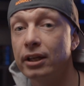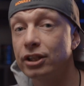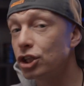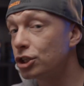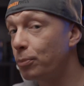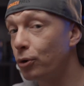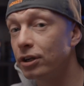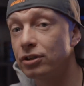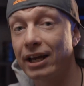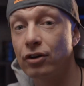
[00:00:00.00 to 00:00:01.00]
just put
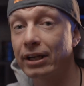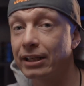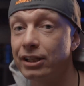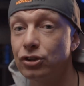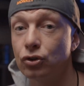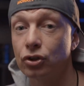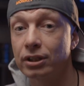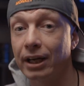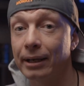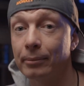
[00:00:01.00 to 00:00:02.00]
it directly into your
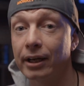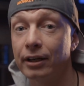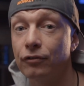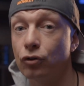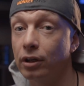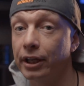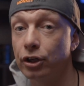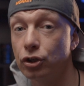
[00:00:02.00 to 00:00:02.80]
timeline for later